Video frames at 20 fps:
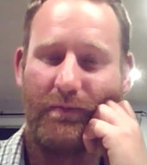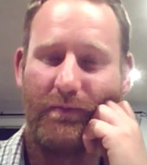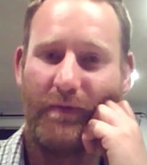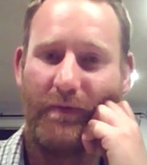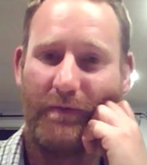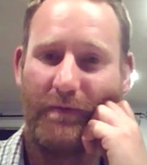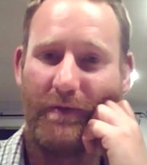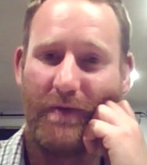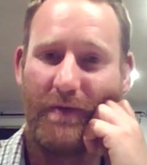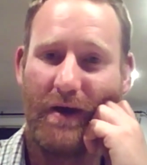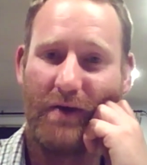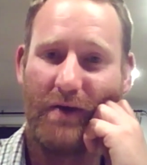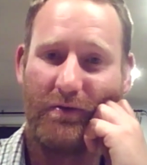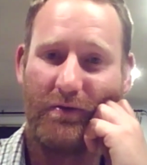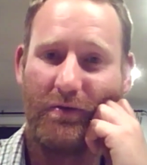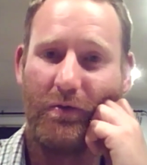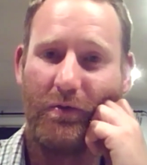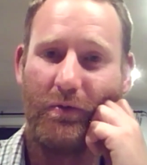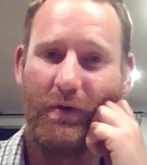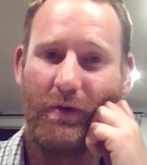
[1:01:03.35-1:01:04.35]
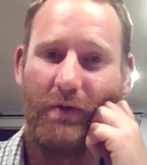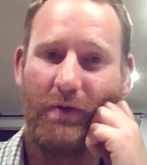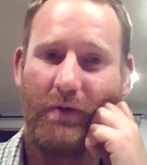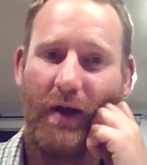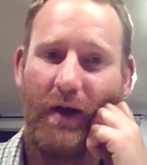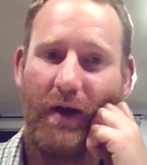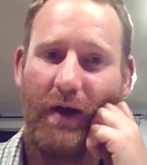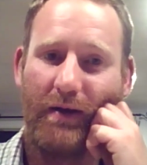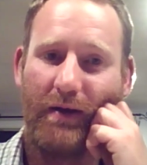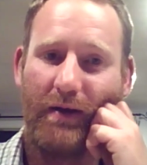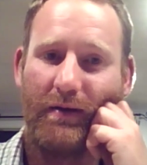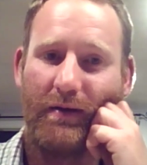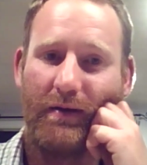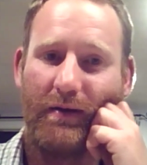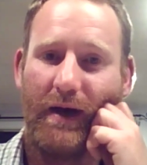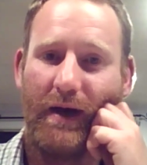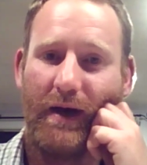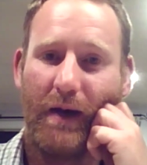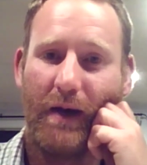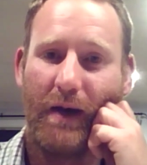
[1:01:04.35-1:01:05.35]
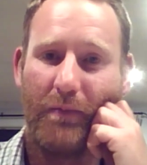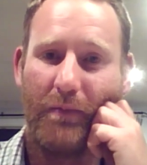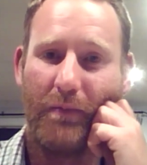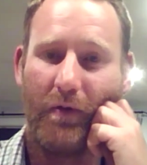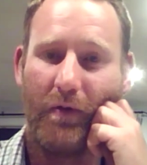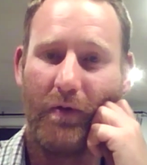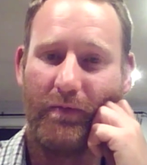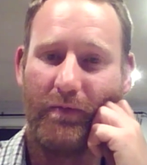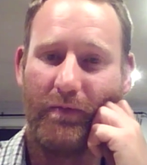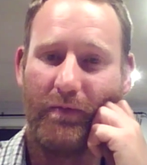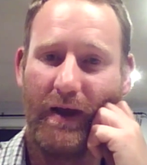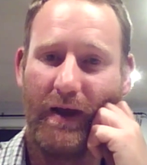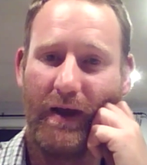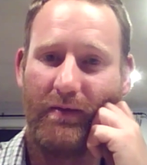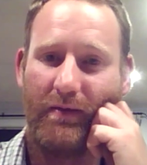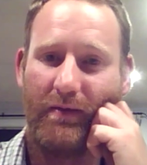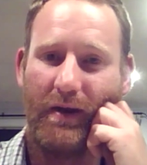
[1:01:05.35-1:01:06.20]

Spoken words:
50,000 all year round on the flats,